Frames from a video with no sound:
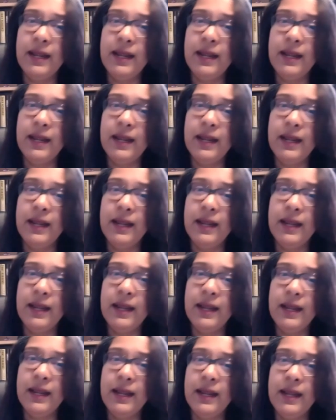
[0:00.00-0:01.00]

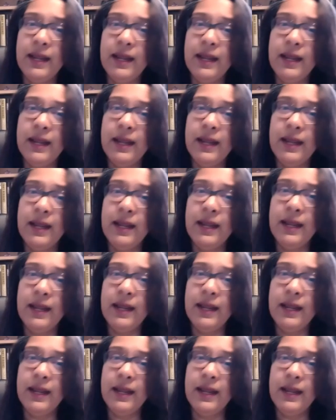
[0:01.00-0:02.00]
procrastination. But the reason
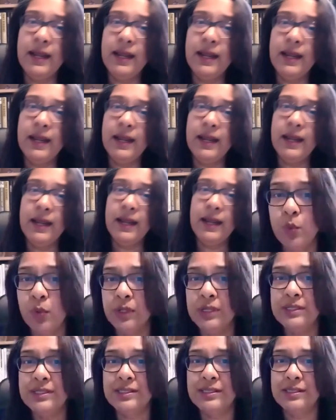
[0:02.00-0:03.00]
is that now you
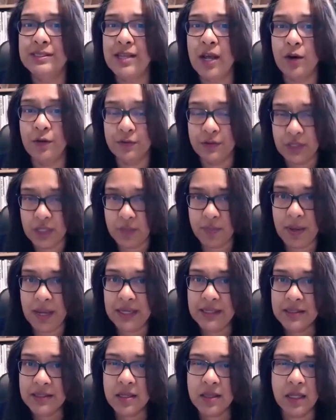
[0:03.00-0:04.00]
want to delve deep
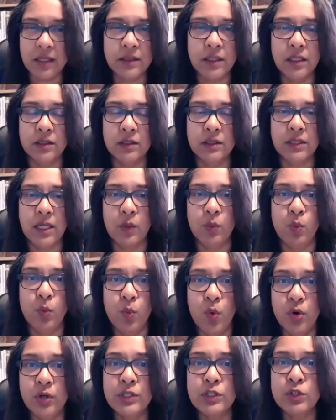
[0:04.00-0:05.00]
into that to understand
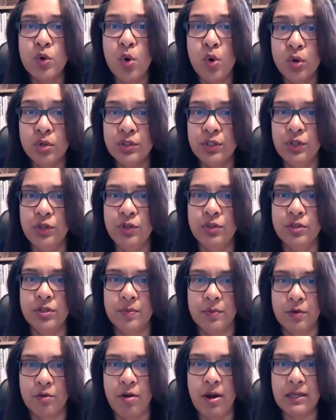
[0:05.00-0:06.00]
what is causing you to
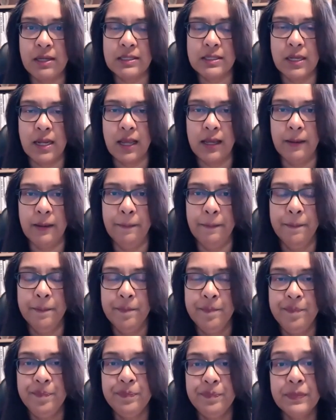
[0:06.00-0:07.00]
procrastinate.
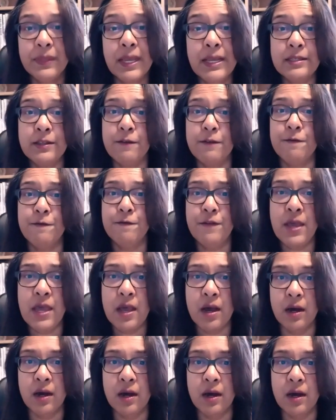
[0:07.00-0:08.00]
Is it
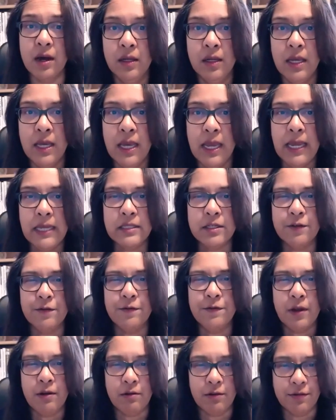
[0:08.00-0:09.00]
fear? Is it
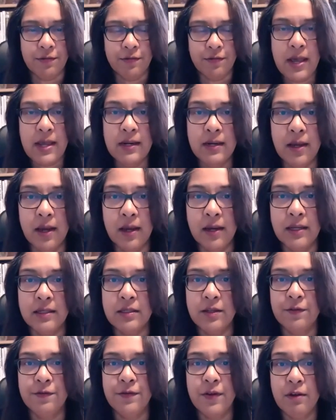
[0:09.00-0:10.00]
fear of failure? Is
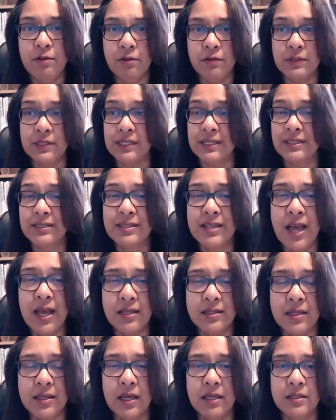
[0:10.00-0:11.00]
it fear of success?
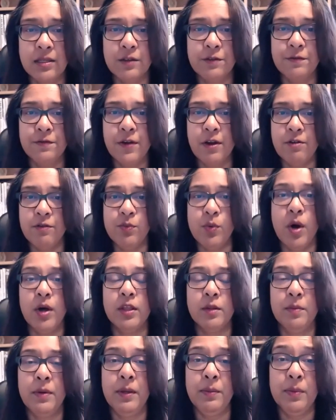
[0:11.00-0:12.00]
Is it fear of what other
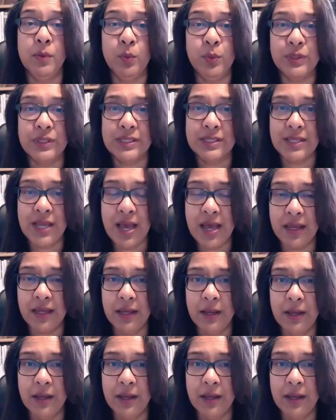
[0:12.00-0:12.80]
people will say?